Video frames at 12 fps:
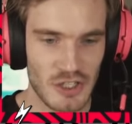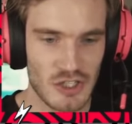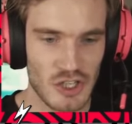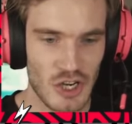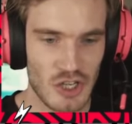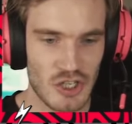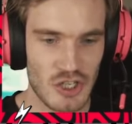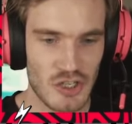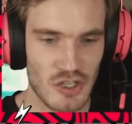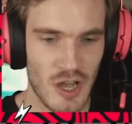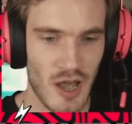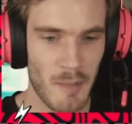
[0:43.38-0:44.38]

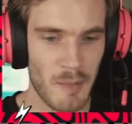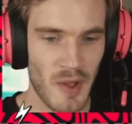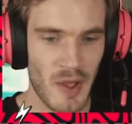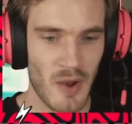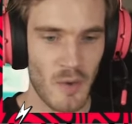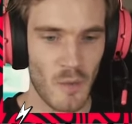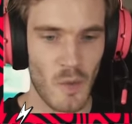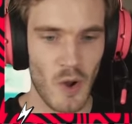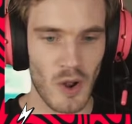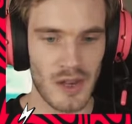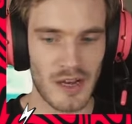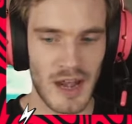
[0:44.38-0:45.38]
Suction cup
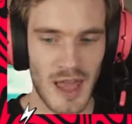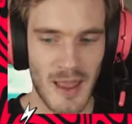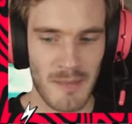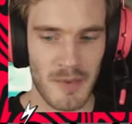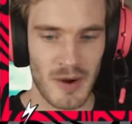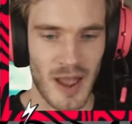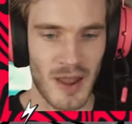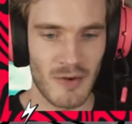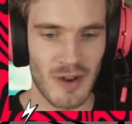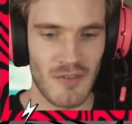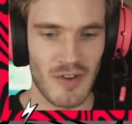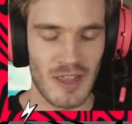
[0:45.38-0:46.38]
wall climber. I
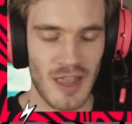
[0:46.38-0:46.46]
don't even